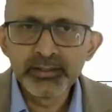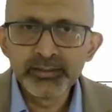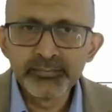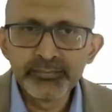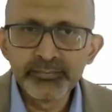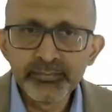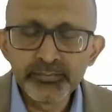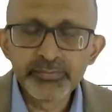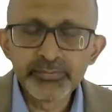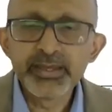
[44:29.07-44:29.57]

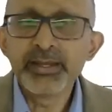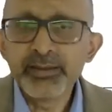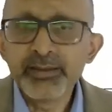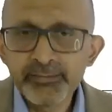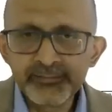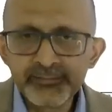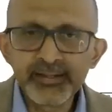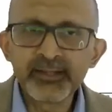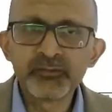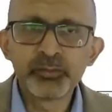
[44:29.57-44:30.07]
various
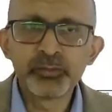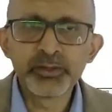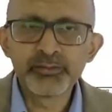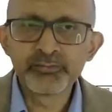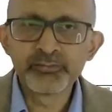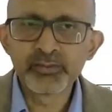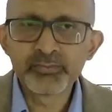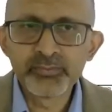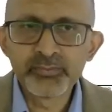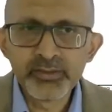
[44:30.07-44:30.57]
aspects
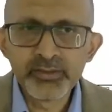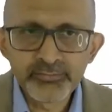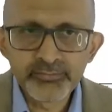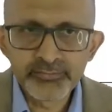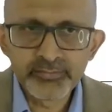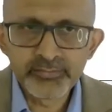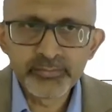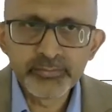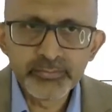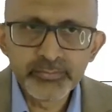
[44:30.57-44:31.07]
of this,
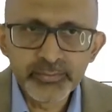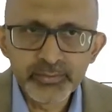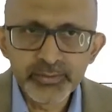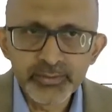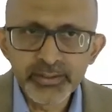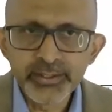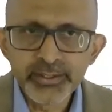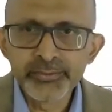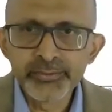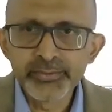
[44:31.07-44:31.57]
you
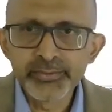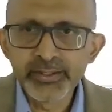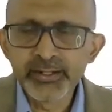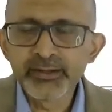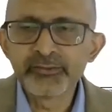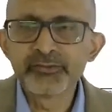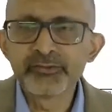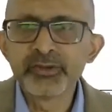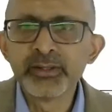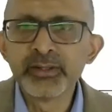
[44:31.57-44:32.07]
know,
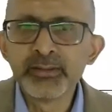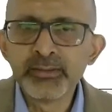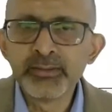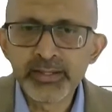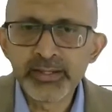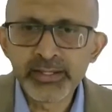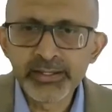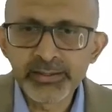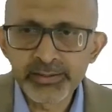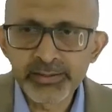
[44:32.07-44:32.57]
reduction in the
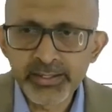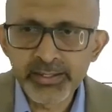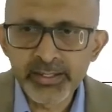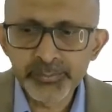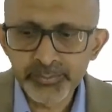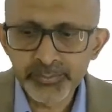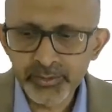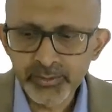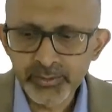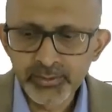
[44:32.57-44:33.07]
care gap.
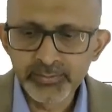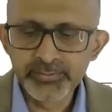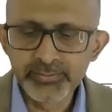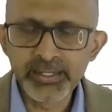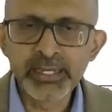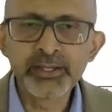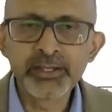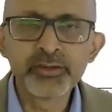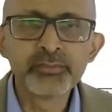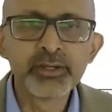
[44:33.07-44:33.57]
Thank you
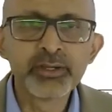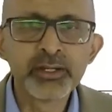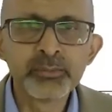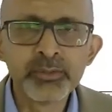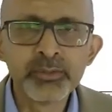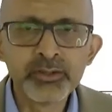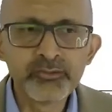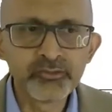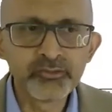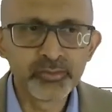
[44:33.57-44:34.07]
very
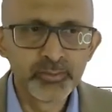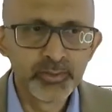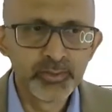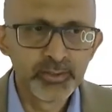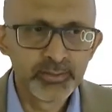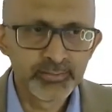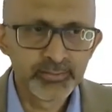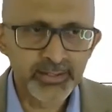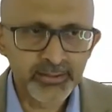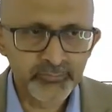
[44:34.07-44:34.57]
much.
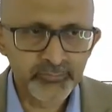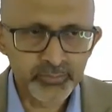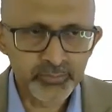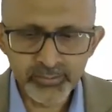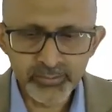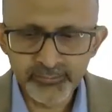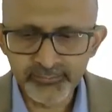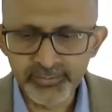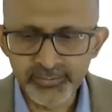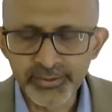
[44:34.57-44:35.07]
Thanks for
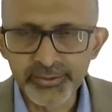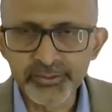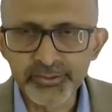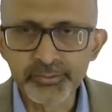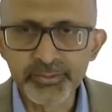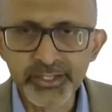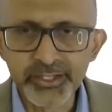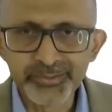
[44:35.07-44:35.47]
listening to me.